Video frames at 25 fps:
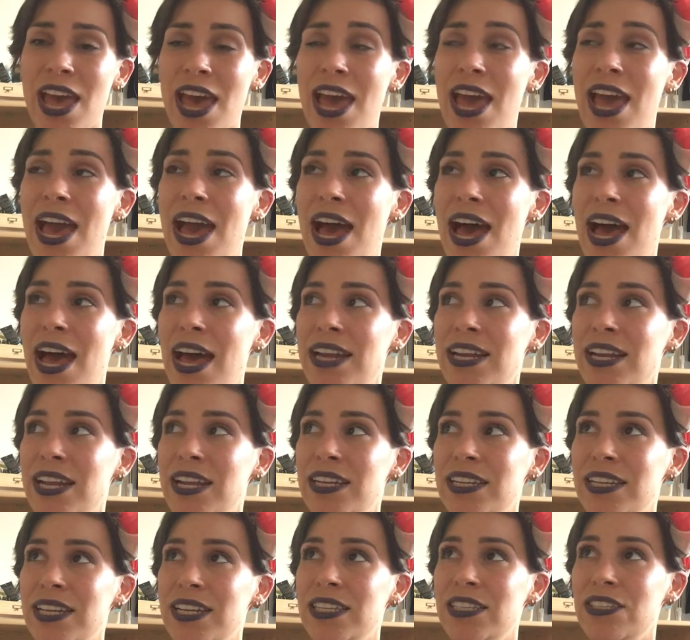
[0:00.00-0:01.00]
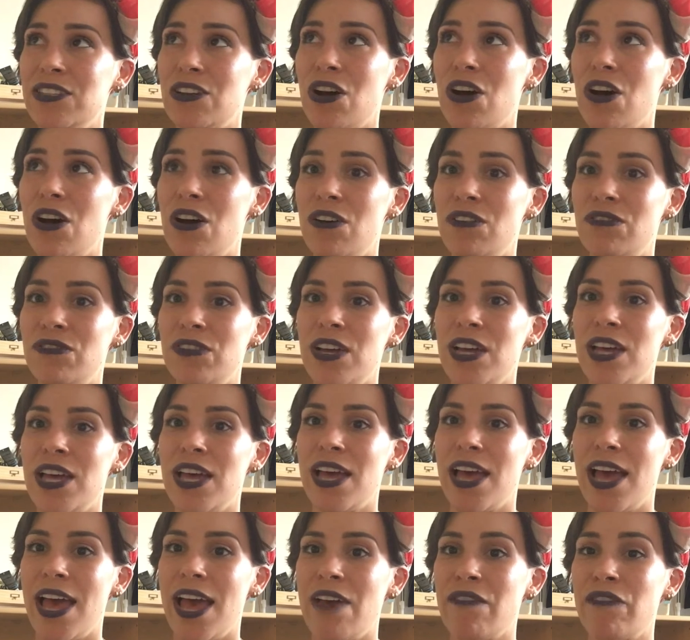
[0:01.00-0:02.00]
It had a list of
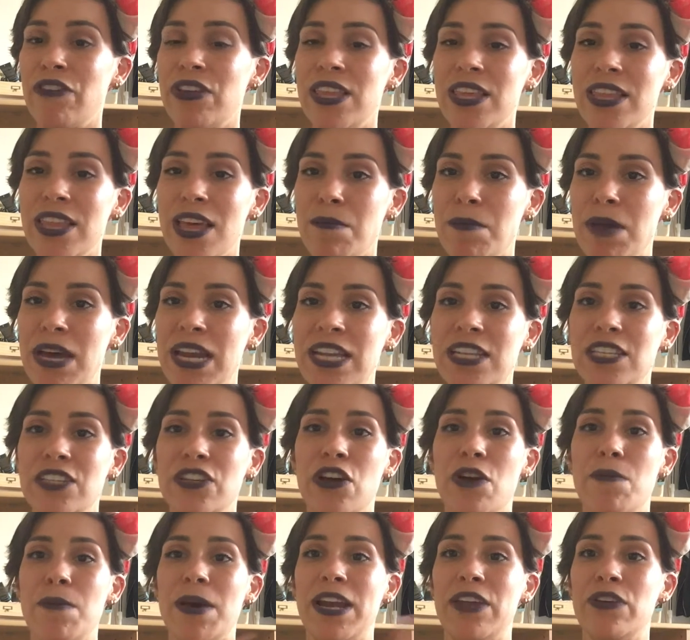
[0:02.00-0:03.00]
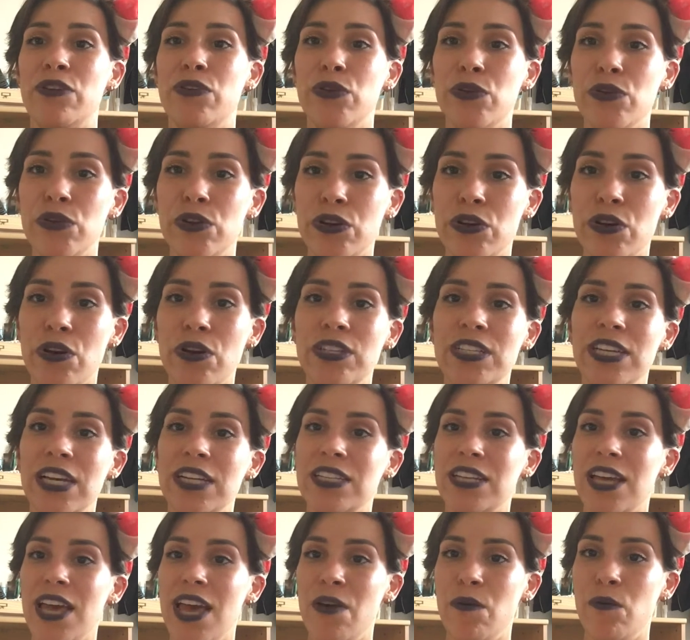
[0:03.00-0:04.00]
everything they might need to know about who to
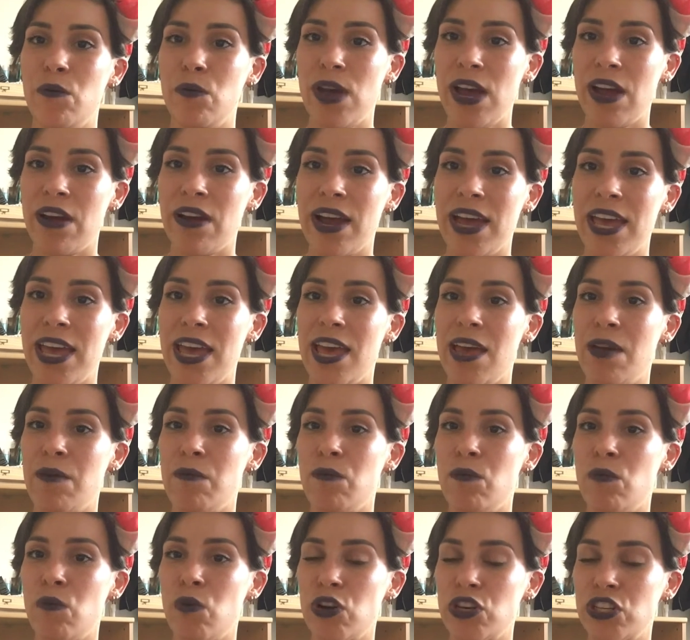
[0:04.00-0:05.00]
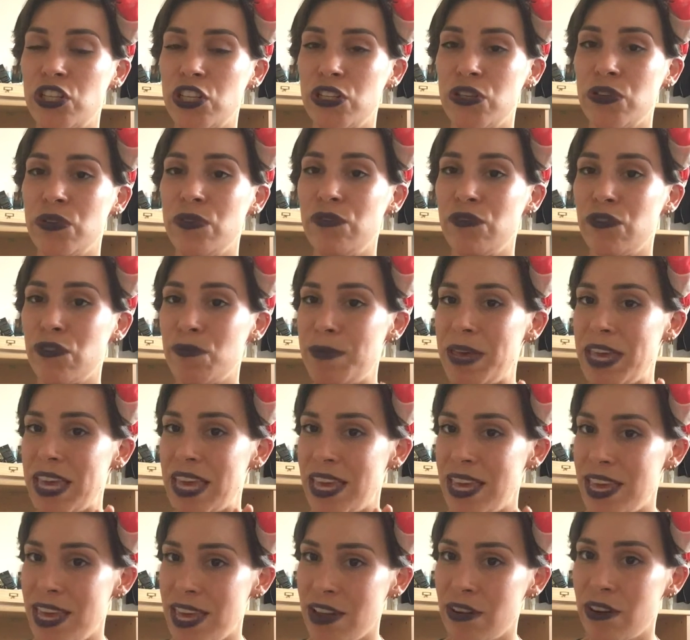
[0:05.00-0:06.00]
contact, where I am, what to do for me
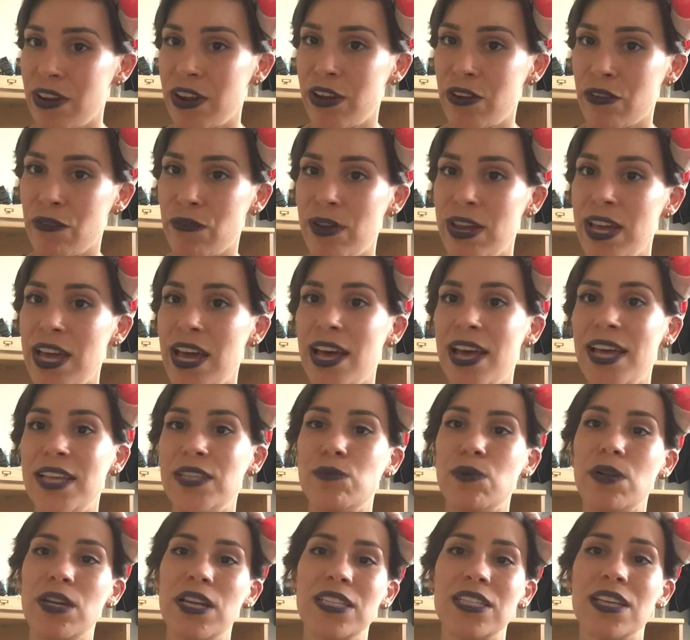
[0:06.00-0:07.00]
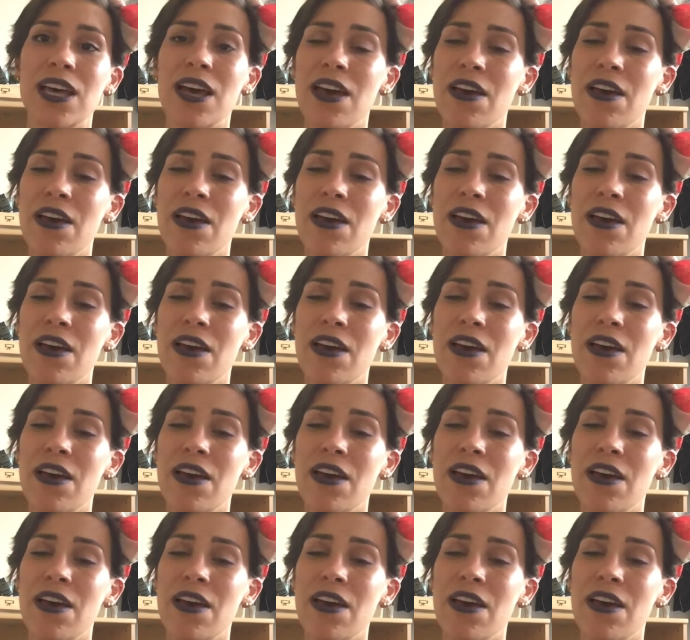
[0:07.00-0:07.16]
here in Korea, as well as